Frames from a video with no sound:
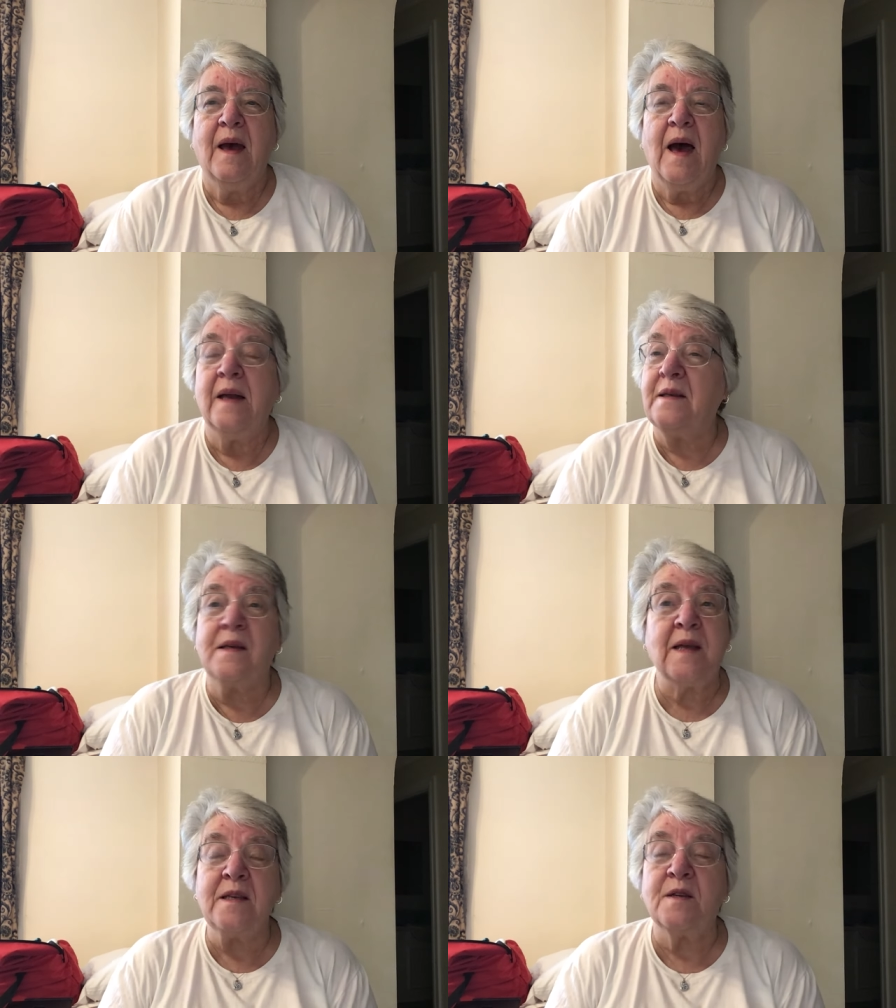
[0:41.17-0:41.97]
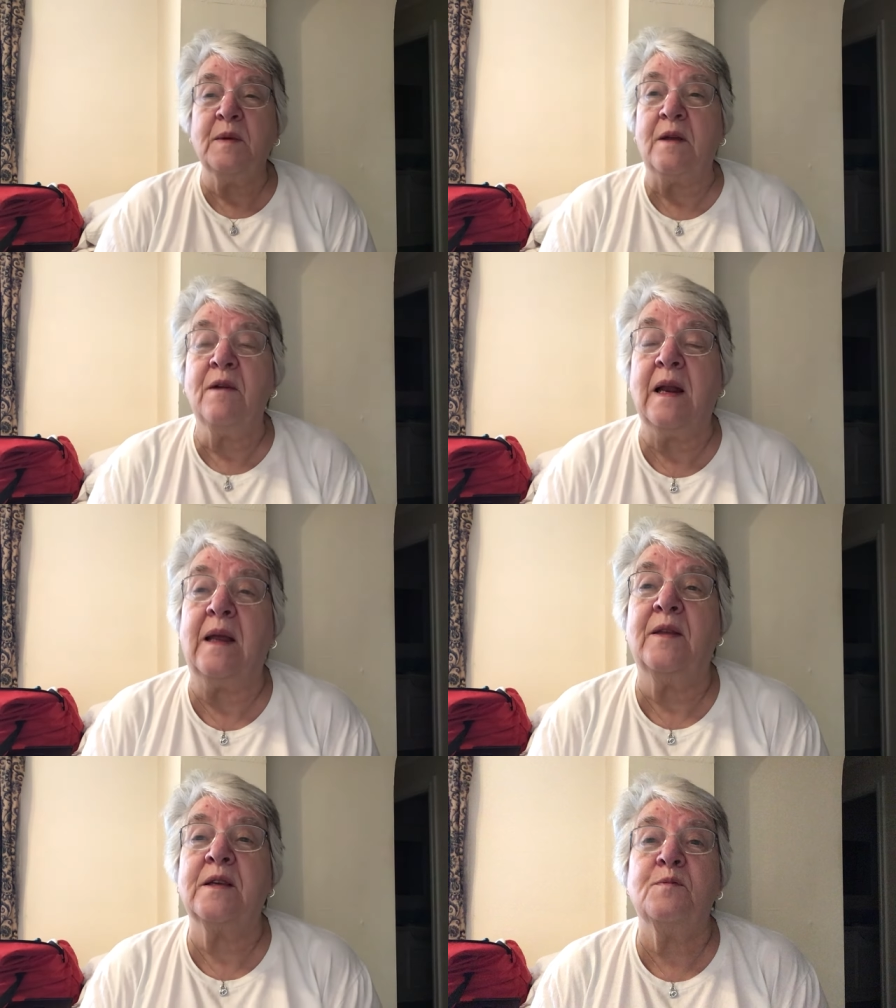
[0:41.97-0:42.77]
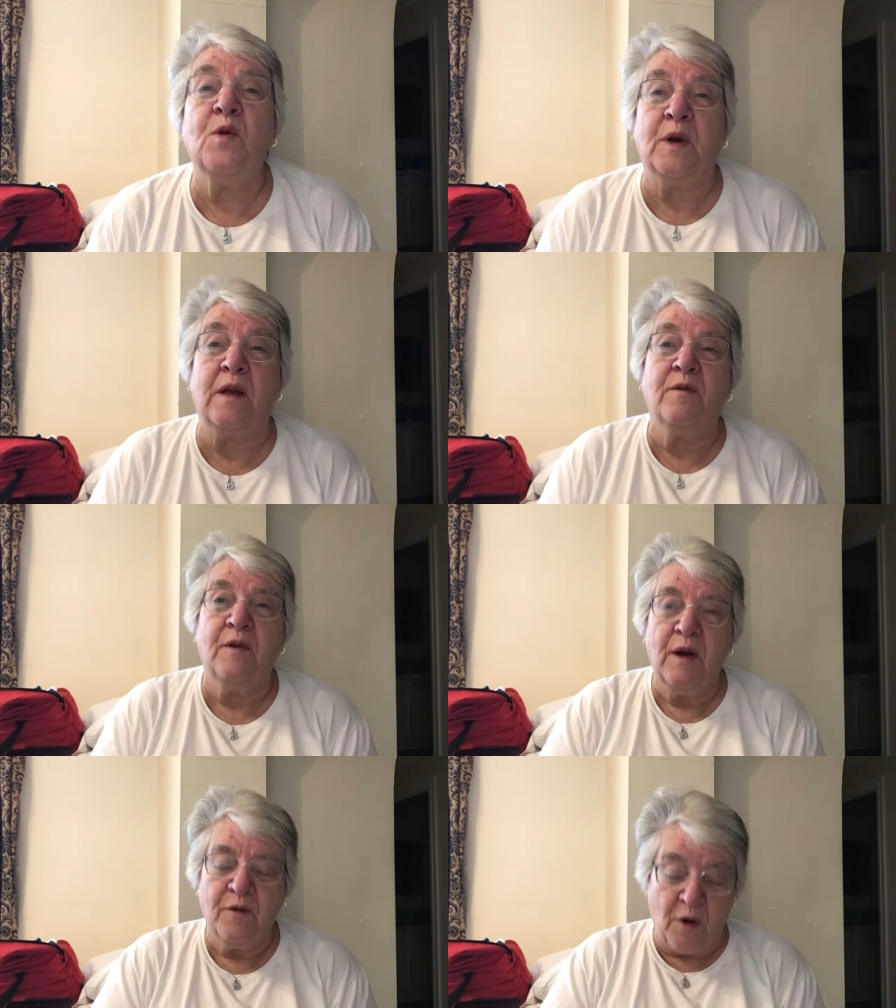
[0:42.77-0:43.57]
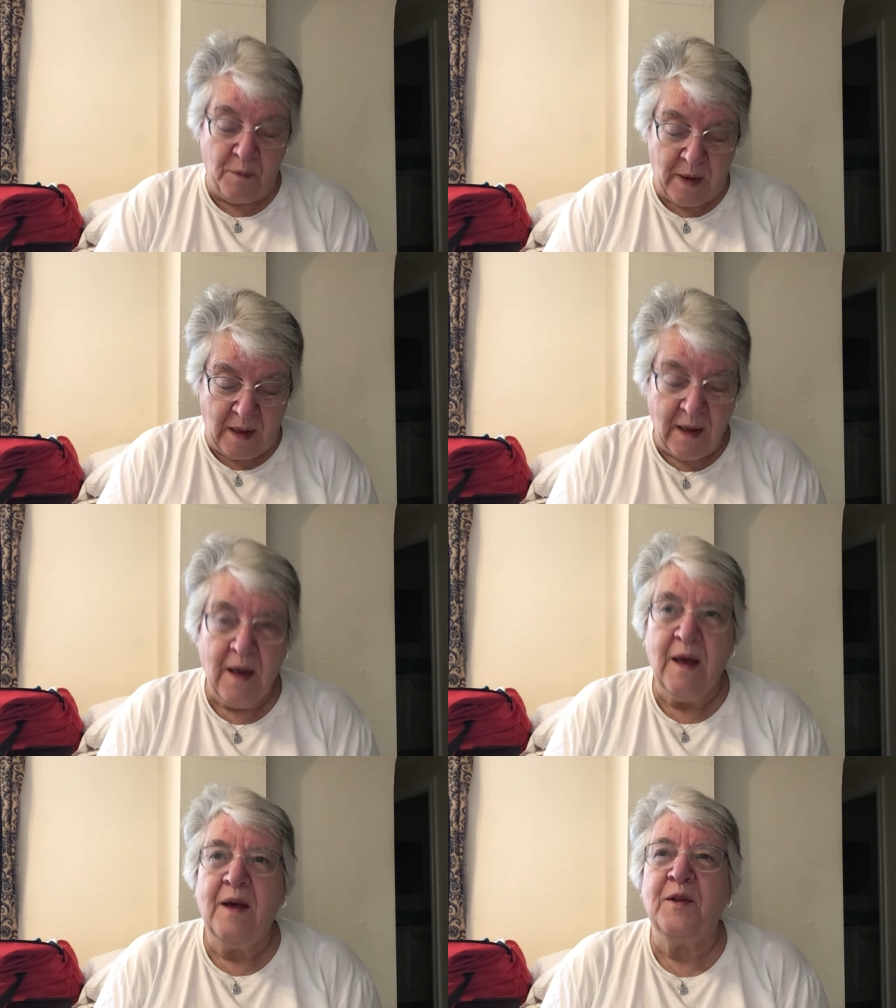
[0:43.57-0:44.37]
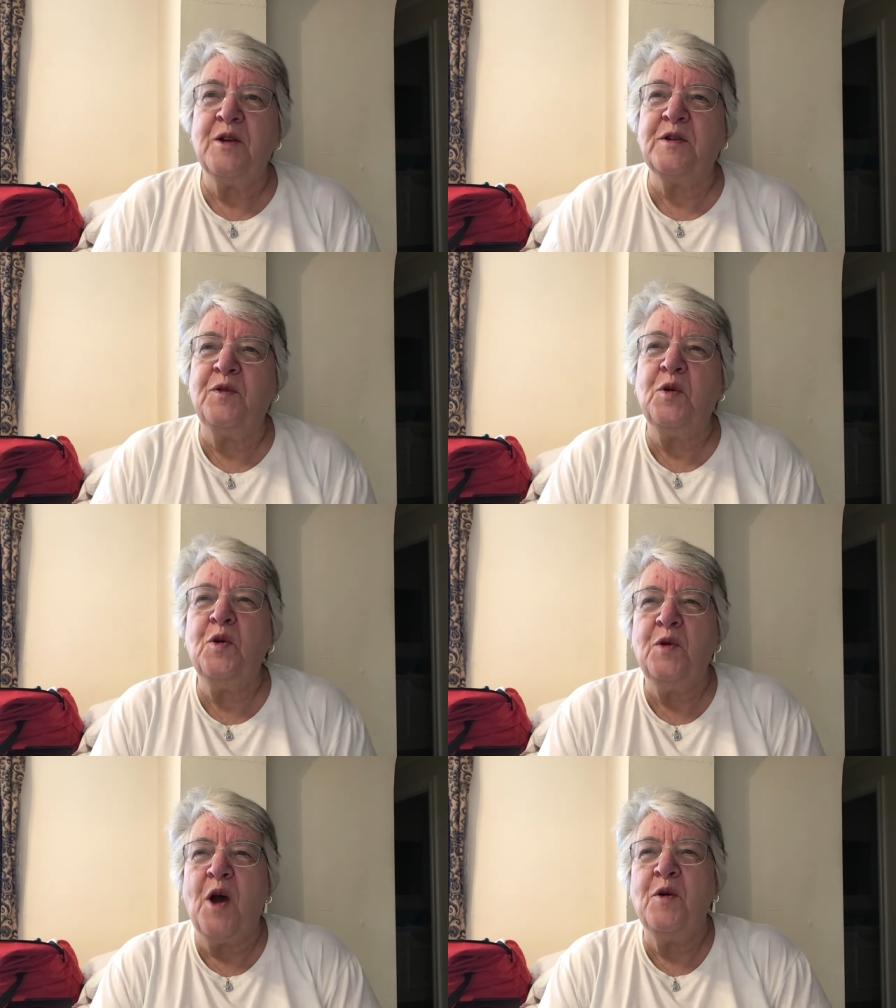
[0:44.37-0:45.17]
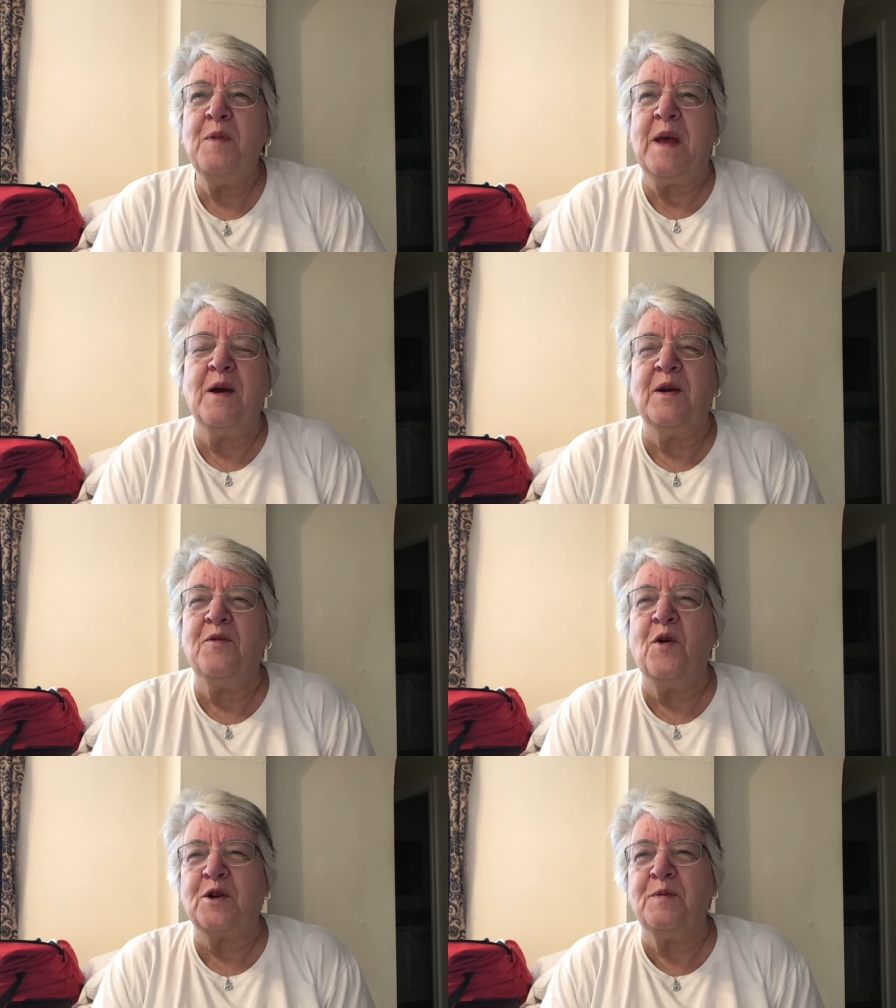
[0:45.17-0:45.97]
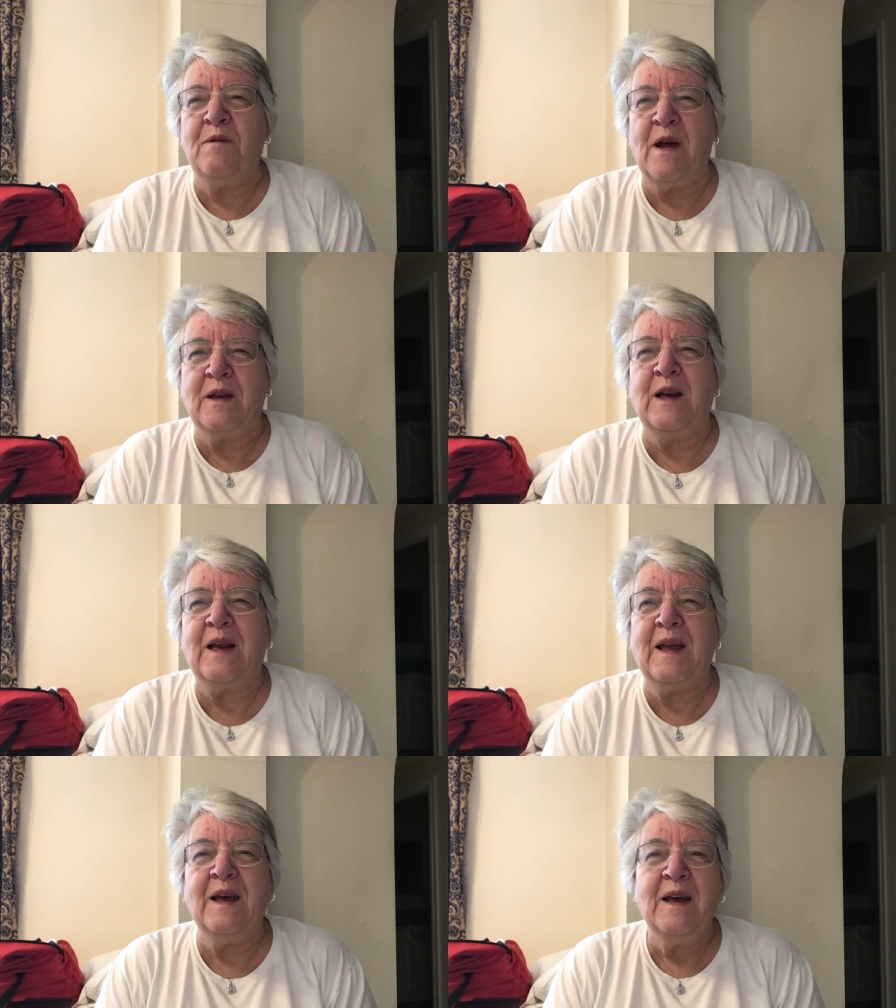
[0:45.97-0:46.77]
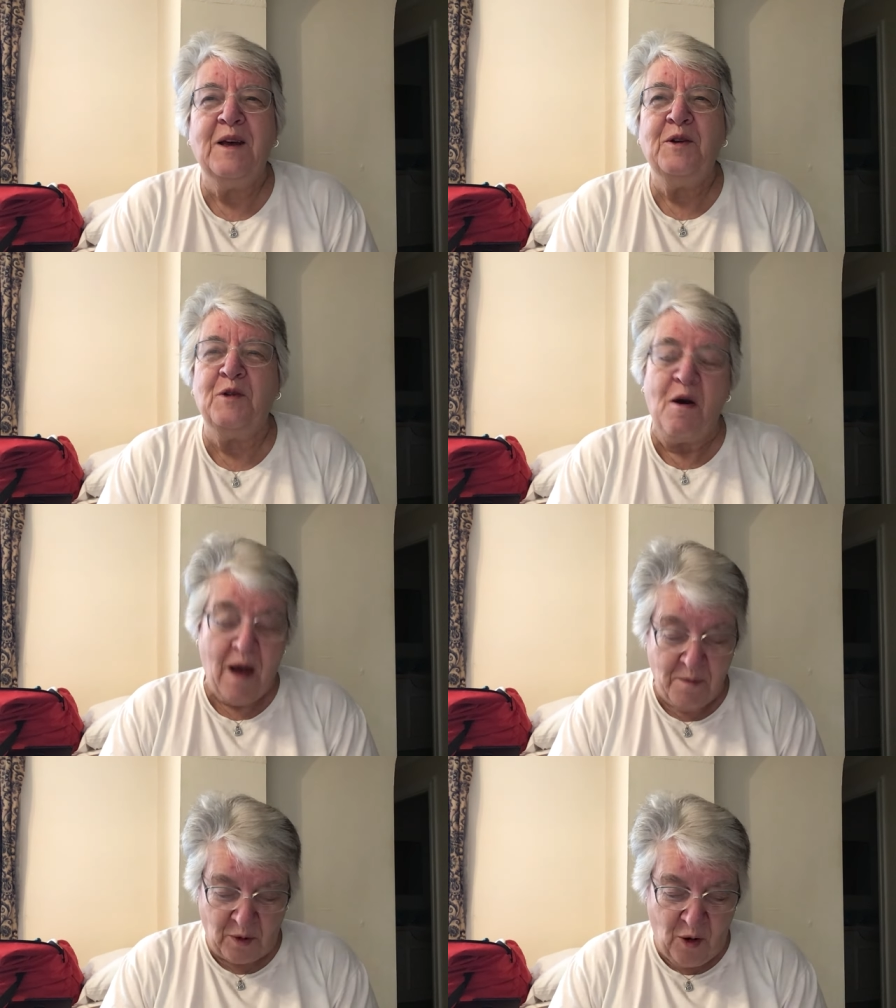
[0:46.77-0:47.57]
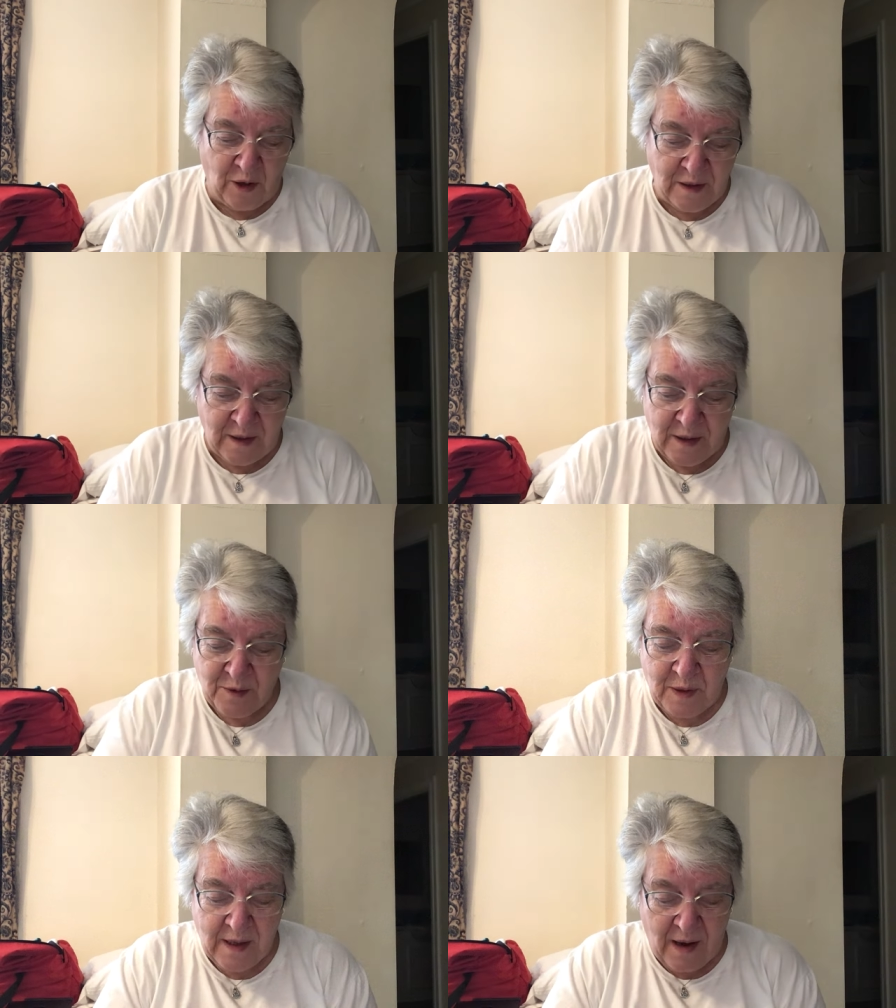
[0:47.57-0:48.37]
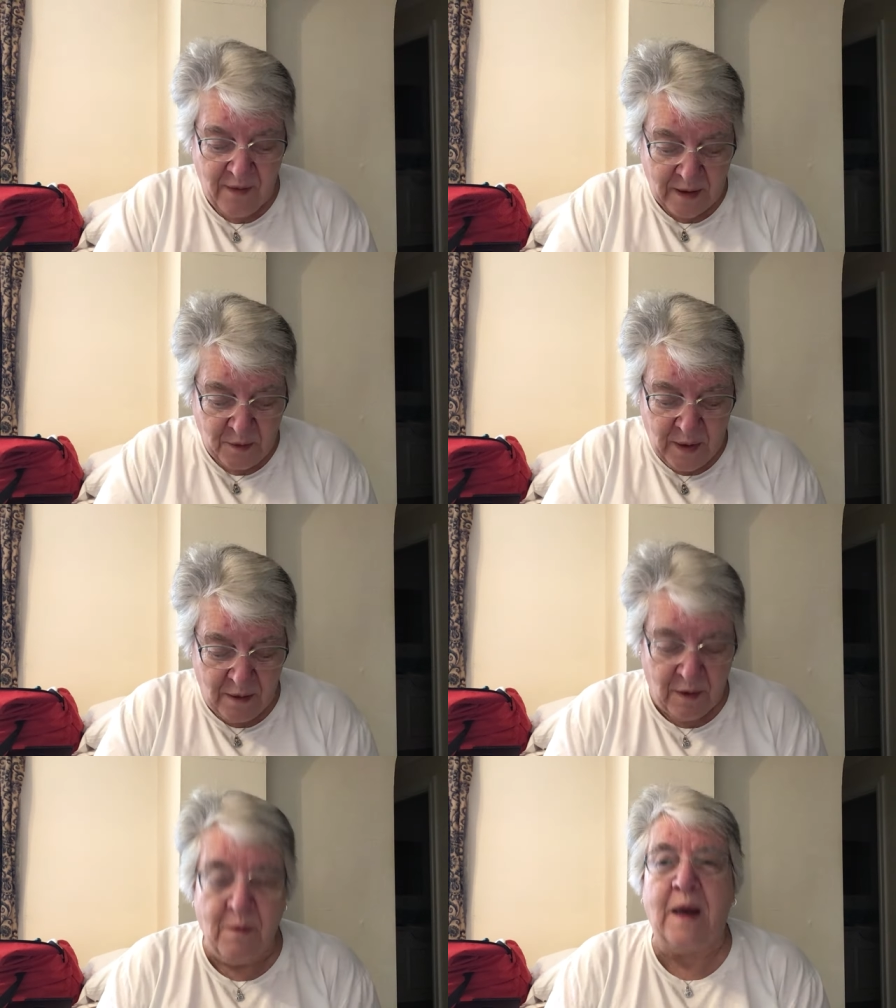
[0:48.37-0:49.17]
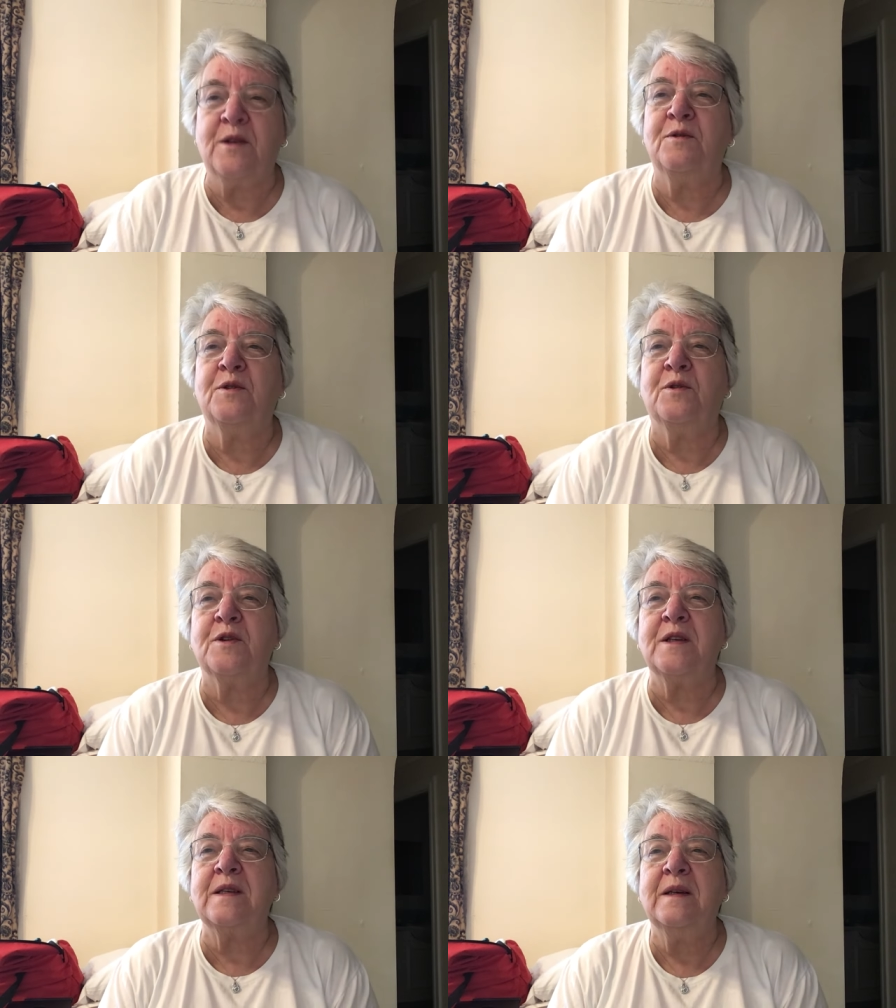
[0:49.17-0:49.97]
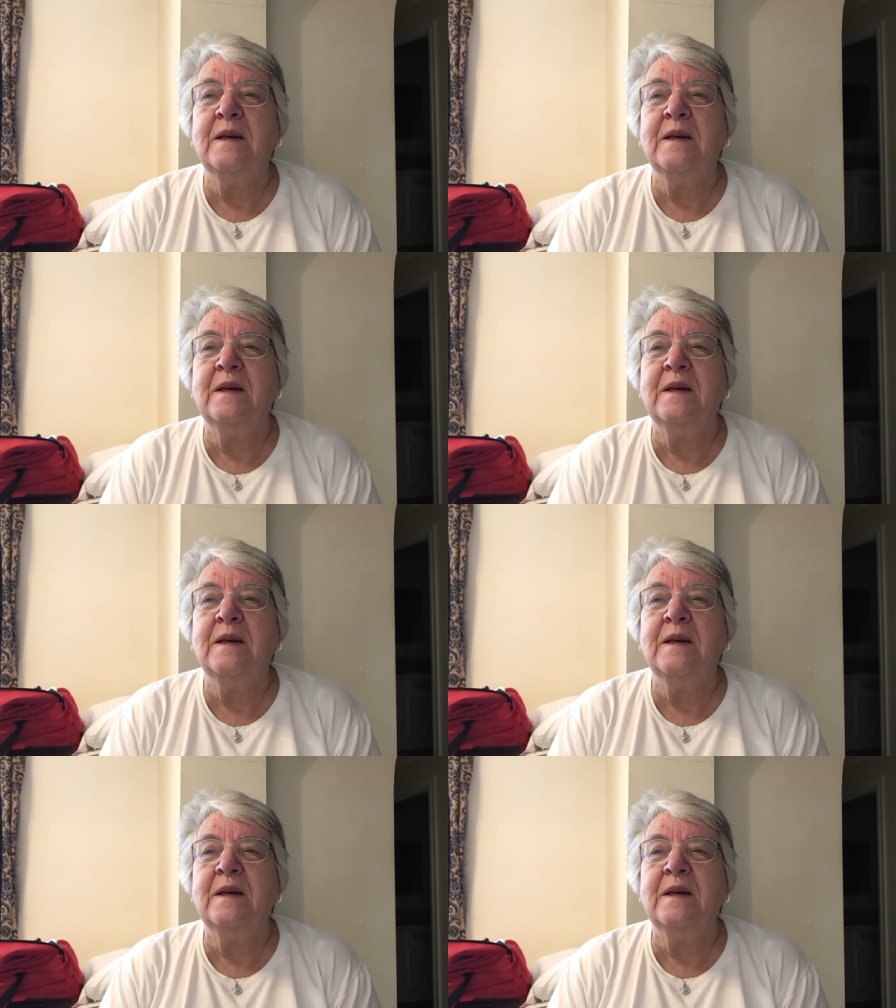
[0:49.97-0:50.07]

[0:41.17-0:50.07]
And it's a testimony, really, this morning from me. Those of you who know me and have watched me regularly, you know I'm on holiday this week. I've had a week with my two daughters.